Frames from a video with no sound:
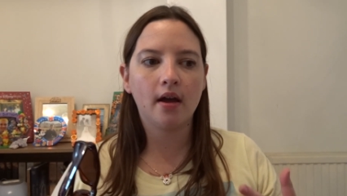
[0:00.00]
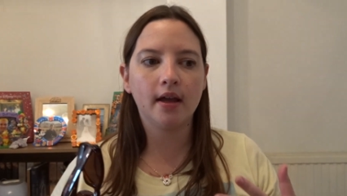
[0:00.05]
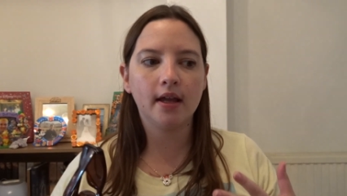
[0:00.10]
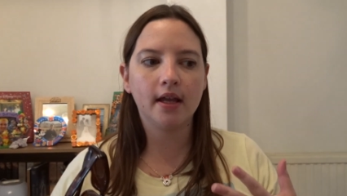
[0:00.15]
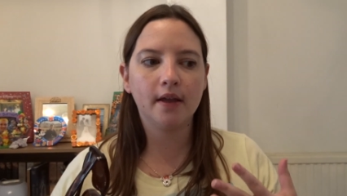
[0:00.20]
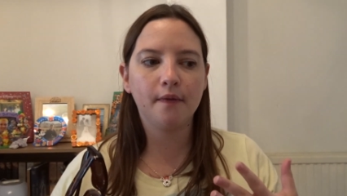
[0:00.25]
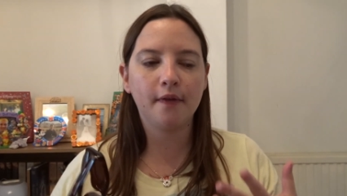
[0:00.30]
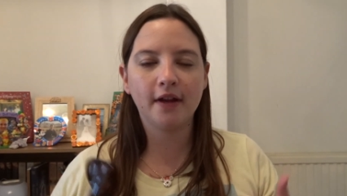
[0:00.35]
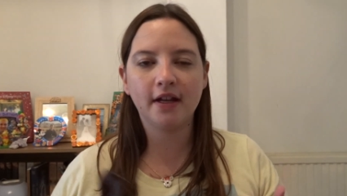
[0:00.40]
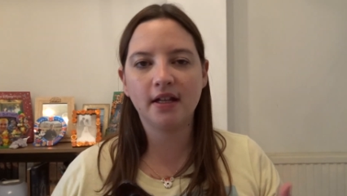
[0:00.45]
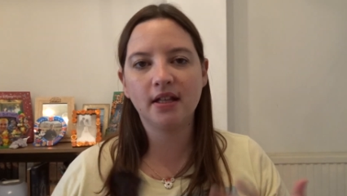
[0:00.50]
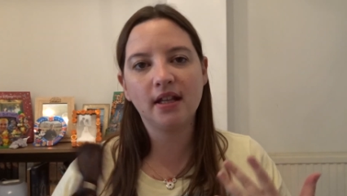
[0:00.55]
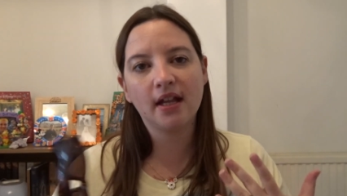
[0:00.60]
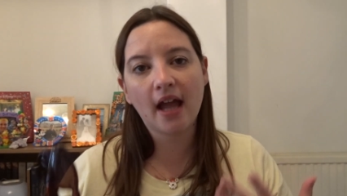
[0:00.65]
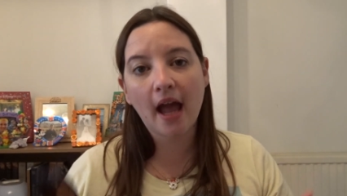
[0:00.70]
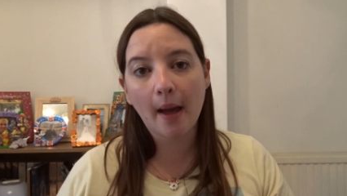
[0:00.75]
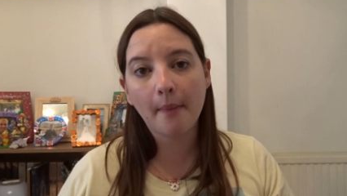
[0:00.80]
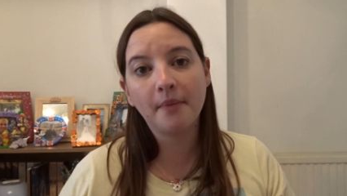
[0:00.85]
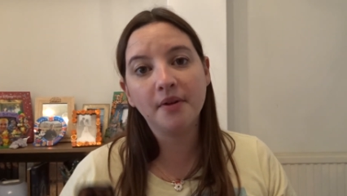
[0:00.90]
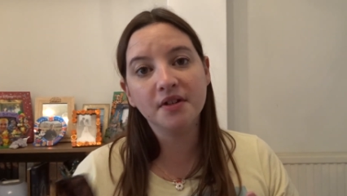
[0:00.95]
if anything
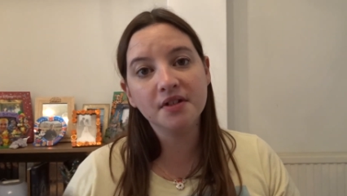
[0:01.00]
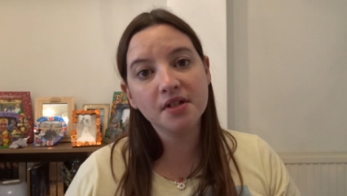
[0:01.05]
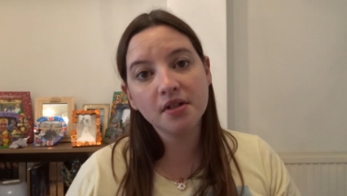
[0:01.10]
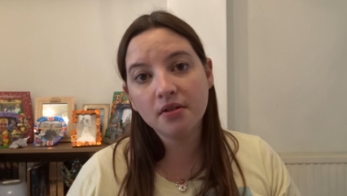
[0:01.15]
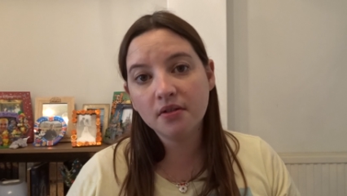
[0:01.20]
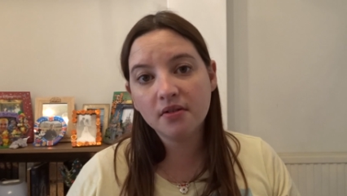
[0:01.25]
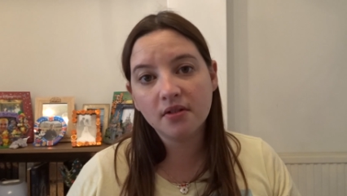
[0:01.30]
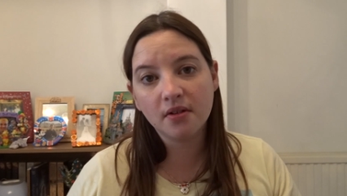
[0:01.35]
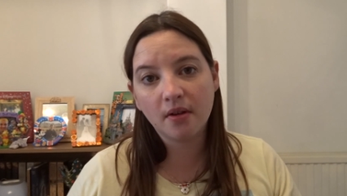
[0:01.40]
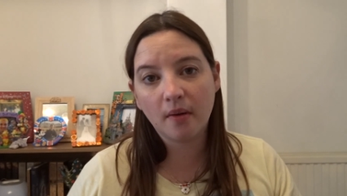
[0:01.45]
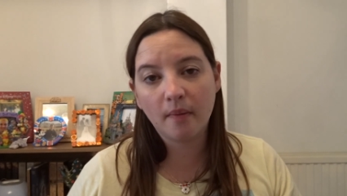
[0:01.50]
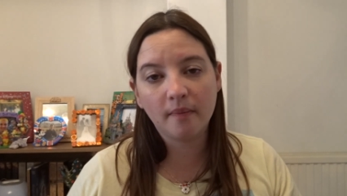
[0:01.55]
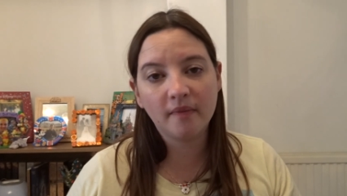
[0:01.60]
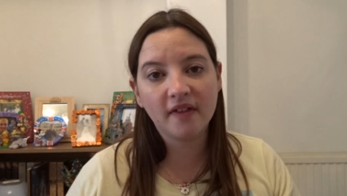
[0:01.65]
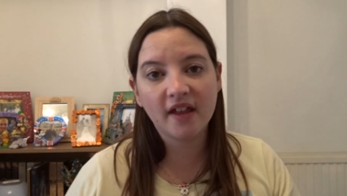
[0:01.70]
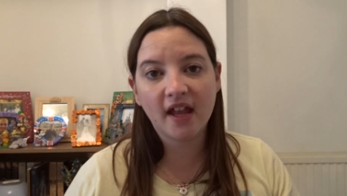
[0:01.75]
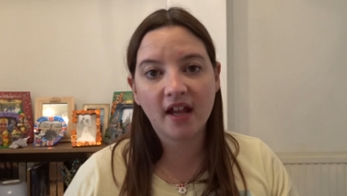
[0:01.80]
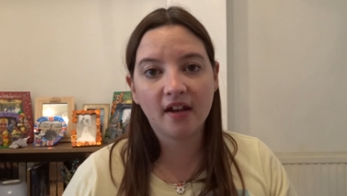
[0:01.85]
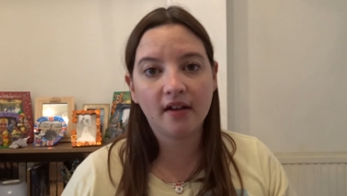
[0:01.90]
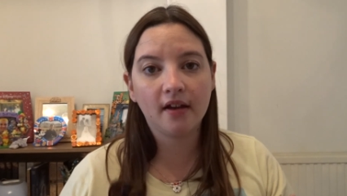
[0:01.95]
happened to them,
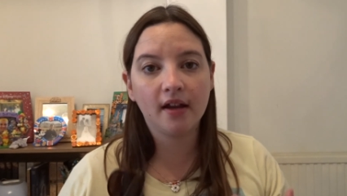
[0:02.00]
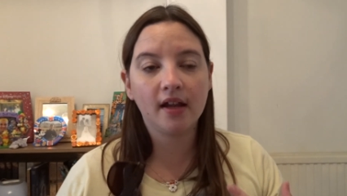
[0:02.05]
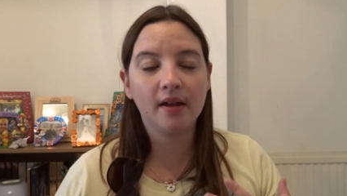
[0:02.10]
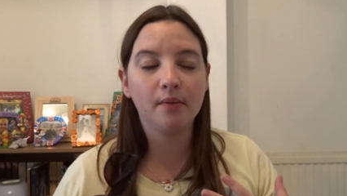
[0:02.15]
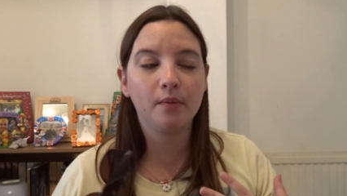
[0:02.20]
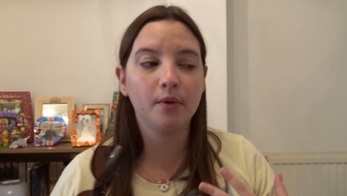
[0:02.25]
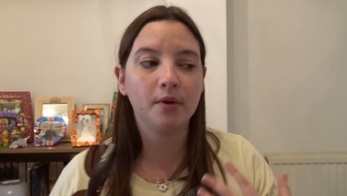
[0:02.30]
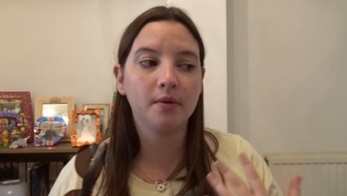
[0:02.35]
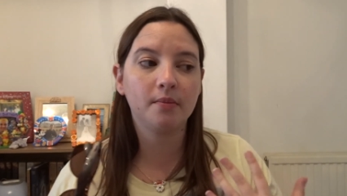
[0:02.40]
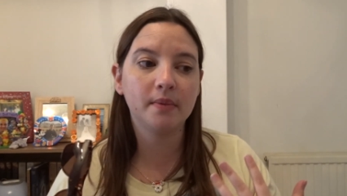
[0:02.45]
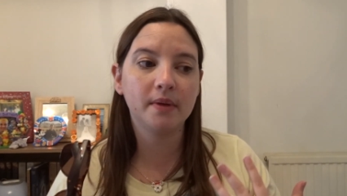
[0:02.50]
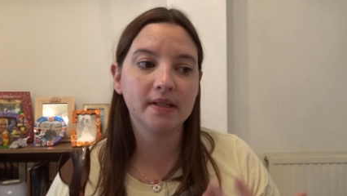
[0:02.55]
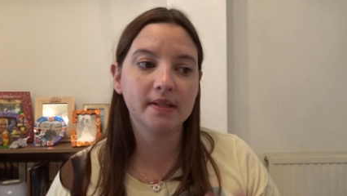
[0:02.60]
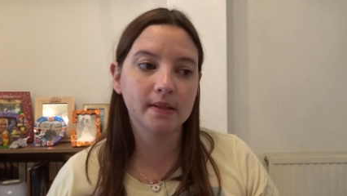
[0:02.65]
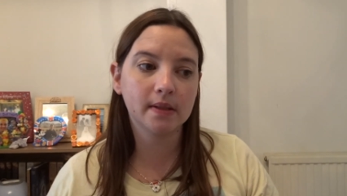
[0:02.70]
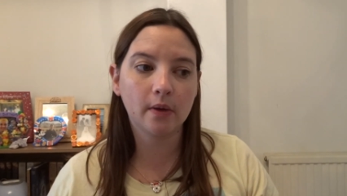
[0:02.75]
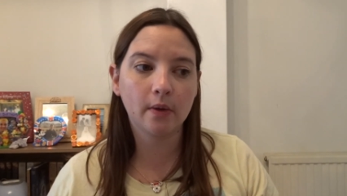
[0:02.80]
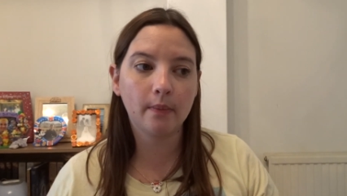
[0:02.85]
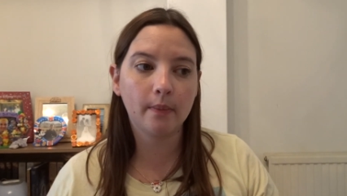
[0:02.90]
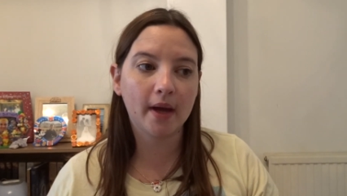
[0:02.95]
then it wouldn't be
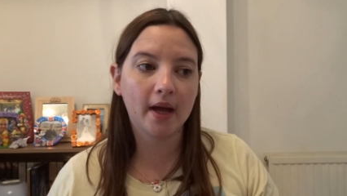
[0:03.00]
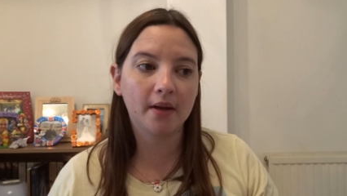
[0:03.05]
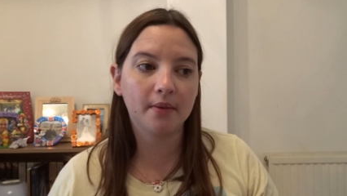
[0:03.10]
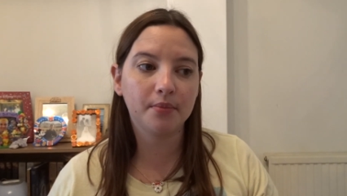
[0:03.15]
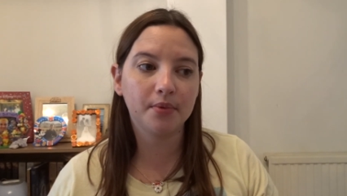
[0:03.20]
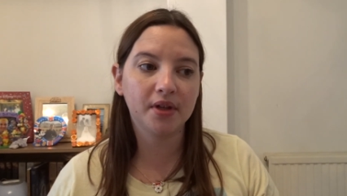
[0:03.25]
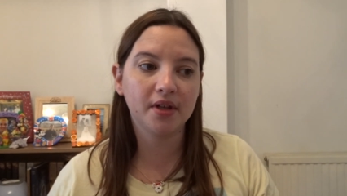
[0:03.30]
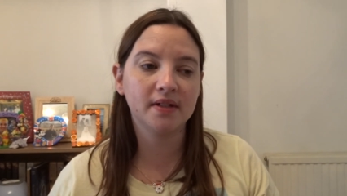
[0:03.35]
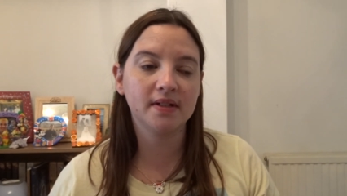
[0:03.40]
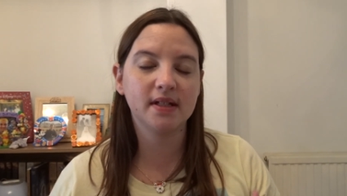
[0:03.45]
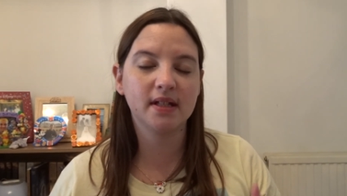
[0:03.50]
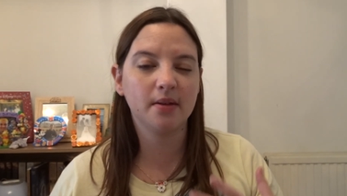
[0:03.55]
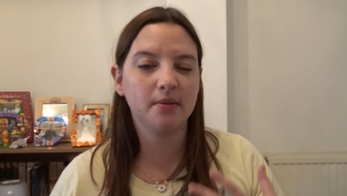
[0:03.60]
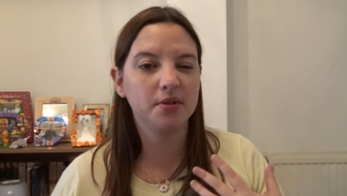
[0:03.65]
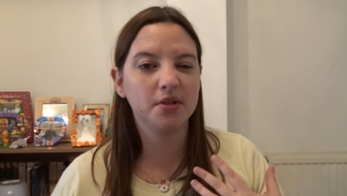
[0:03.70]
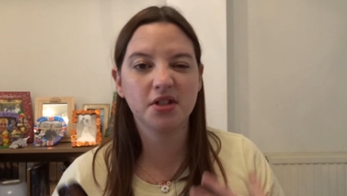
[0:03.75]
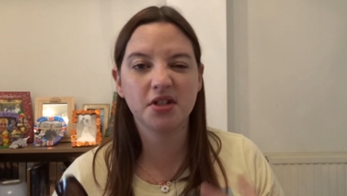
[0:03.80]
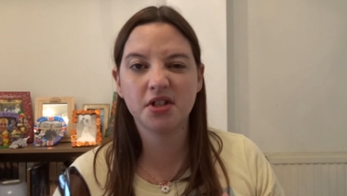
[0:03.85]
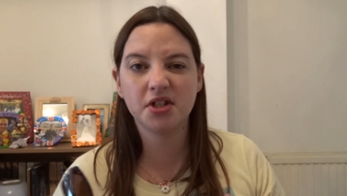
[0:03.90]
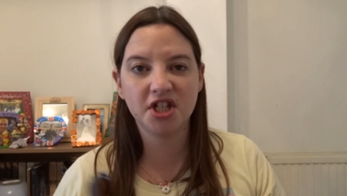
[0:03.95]
so bad because they were
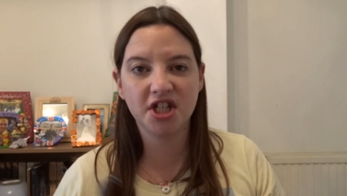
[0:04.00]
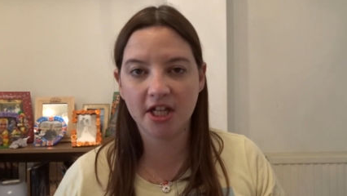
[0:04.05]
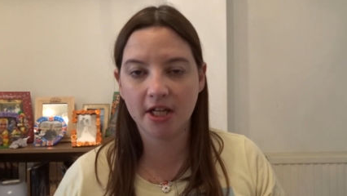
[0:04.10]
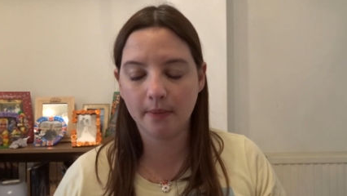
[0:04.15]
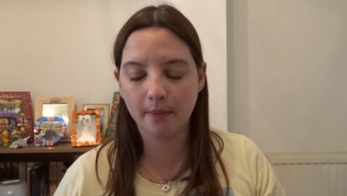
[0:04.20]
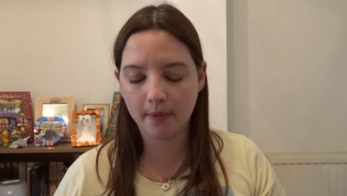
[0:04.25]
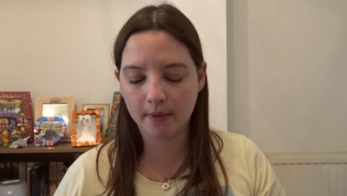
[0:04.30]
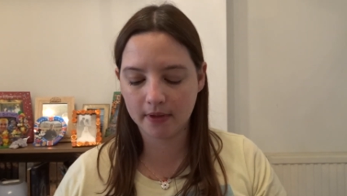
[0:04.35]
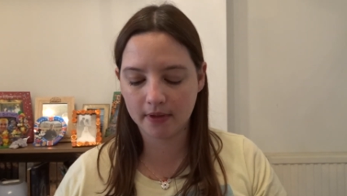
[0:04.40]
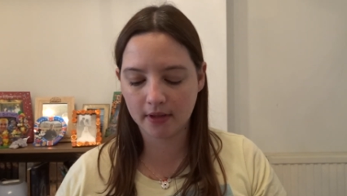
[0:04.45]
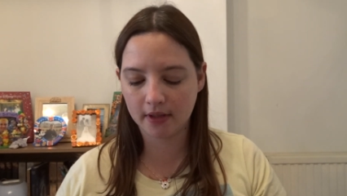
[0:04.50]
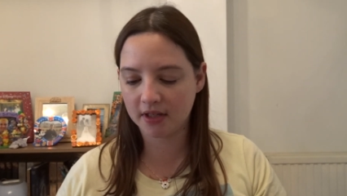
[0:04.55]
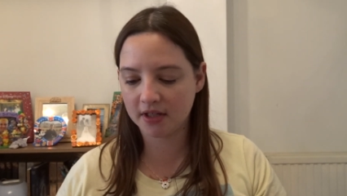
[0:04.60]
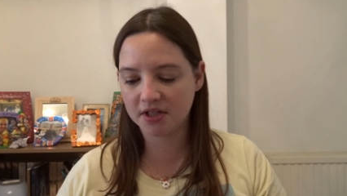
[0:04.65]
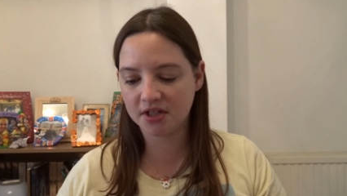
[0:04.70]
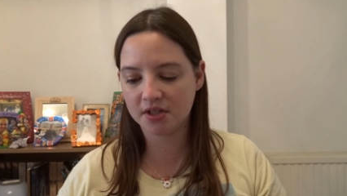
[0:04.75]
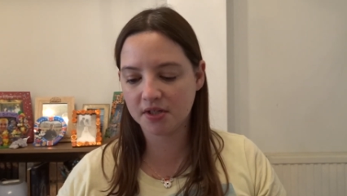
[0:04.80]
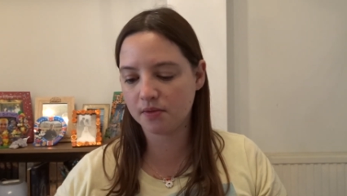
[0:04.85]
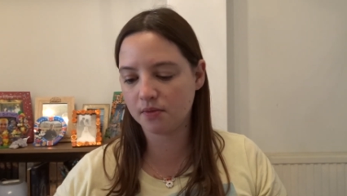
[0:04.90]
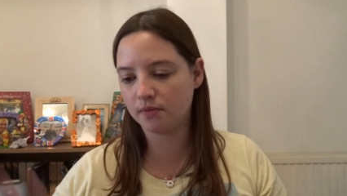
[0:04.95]
just cheap and I
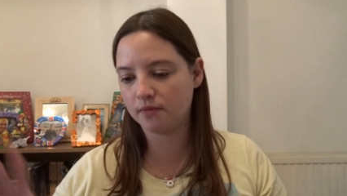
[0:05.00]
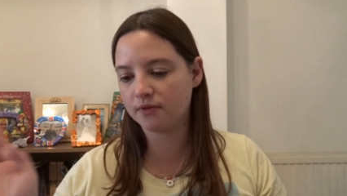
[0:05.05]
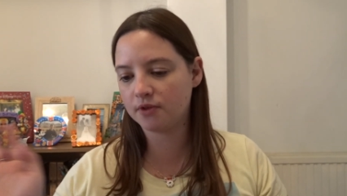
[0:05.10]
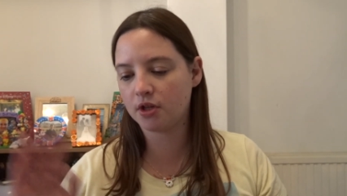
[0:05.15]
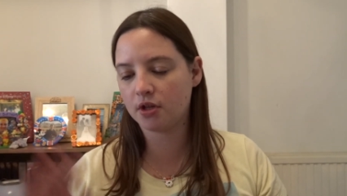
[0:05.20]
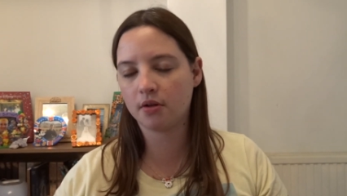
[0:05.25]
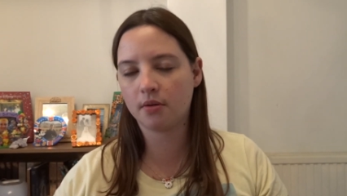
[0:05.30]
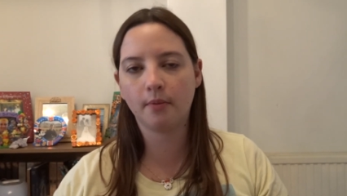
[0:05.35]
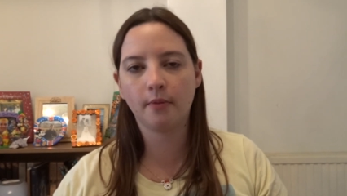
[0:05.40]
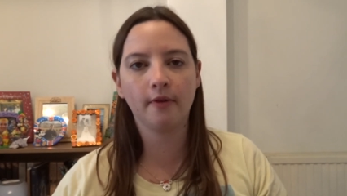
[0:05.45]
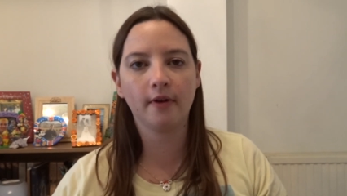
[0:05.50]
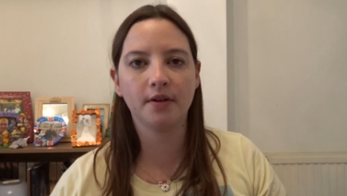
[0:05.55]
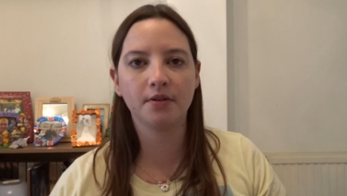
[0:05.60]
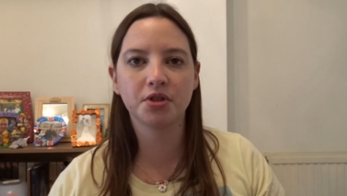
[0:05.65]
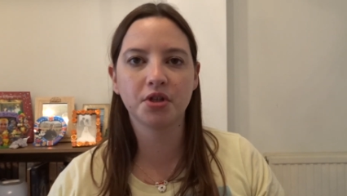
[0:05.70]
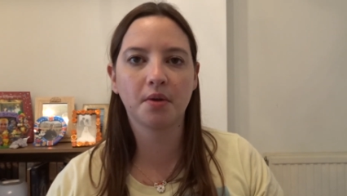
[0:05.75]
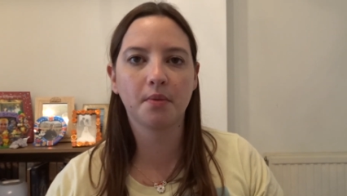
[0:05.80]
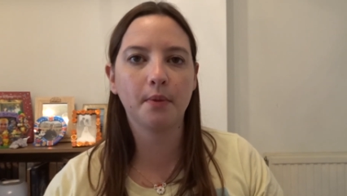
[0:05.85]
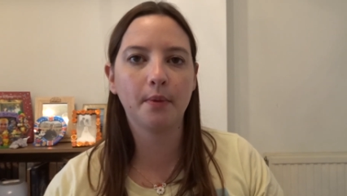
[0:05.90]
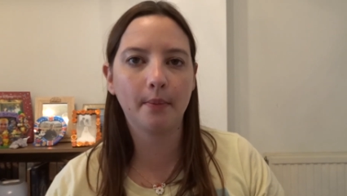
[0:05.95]
could just sort of chuck them around,
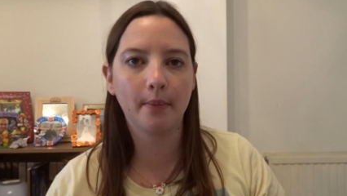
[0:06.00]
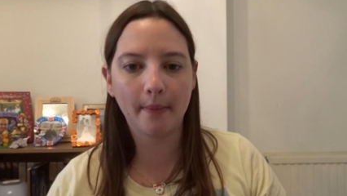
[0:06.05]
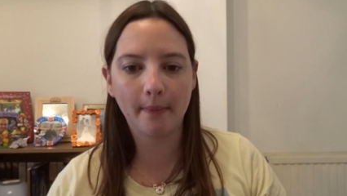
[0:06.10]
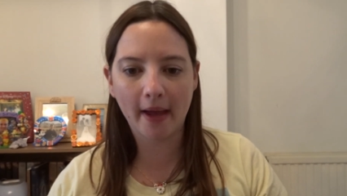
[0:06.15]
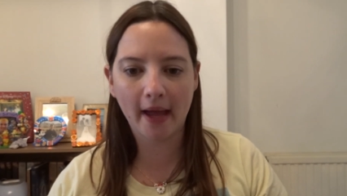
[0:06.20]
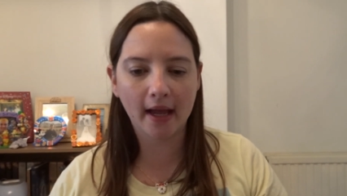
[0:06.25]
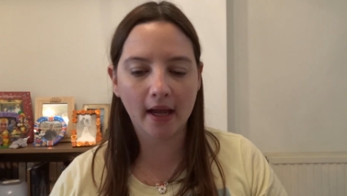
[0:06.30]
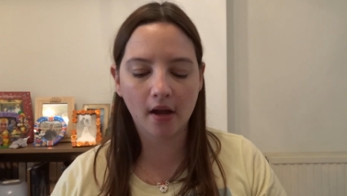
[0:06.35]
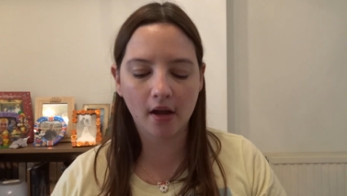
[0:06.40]
chuck them in my bag